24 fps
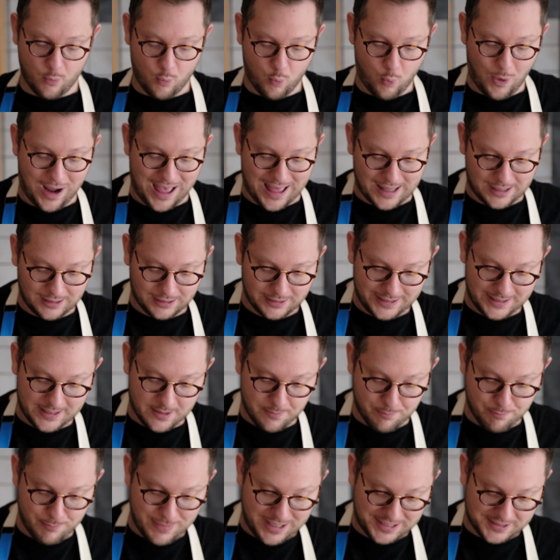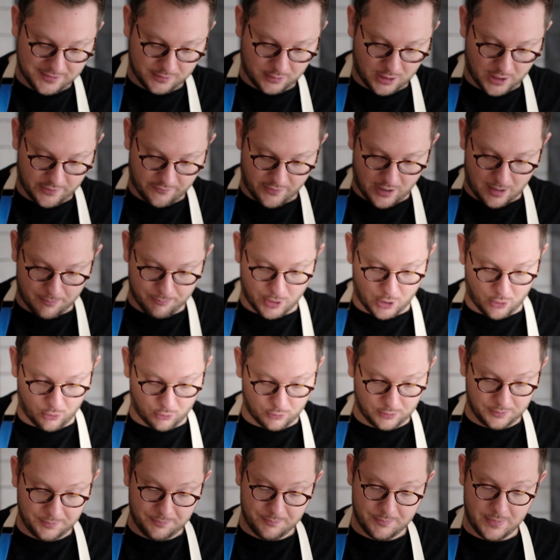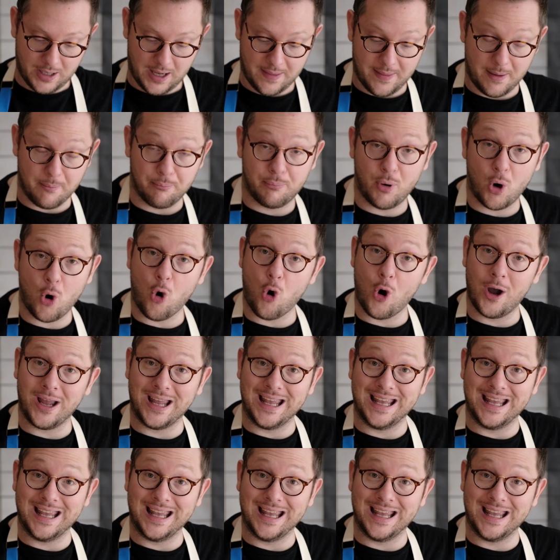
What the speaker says: well in the middle of our bowl, and then pour